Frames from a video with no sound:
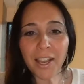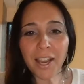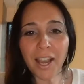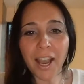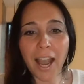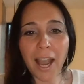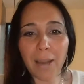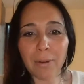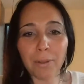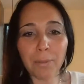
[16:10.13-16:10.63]

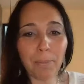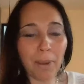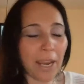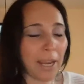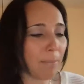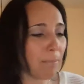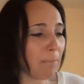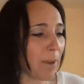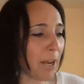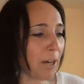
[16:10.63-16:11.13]
I would
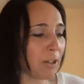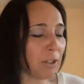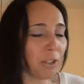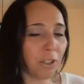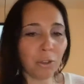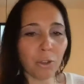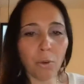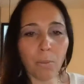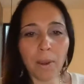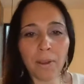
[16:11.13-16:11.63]
paint better. You
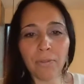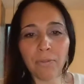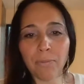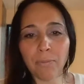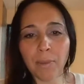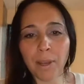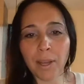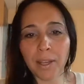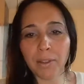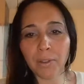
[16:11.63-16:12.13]
know,
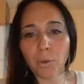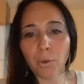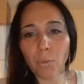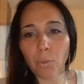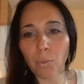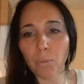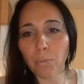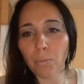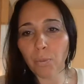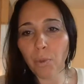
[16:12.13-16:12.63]

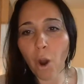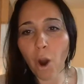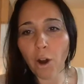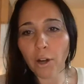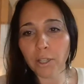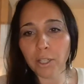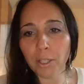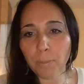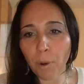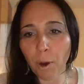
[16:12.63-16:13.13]
the
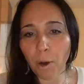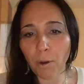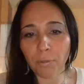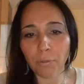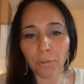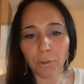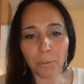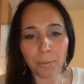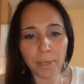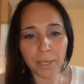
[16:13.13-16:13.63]
hardest part
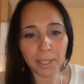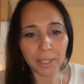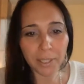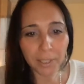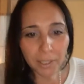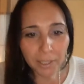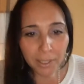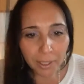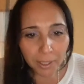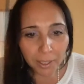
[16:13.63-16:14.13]
for me,